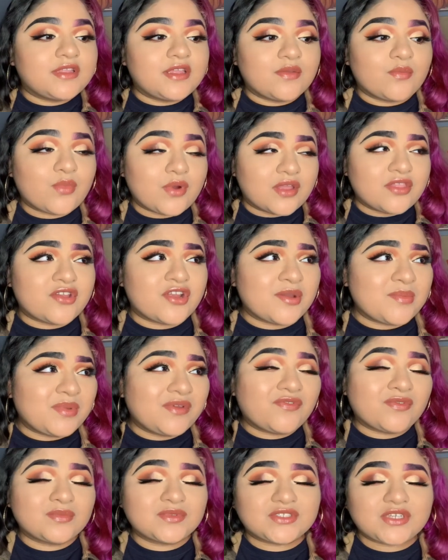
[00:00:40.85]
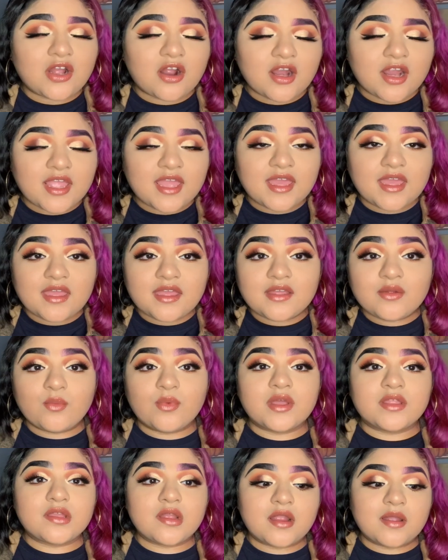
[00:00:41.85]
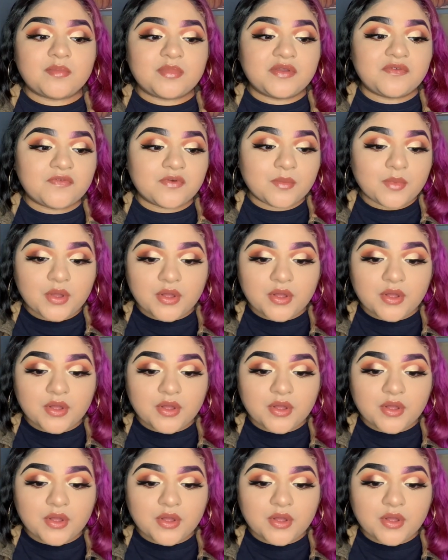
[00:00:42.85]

whether it be from Target, whether it be from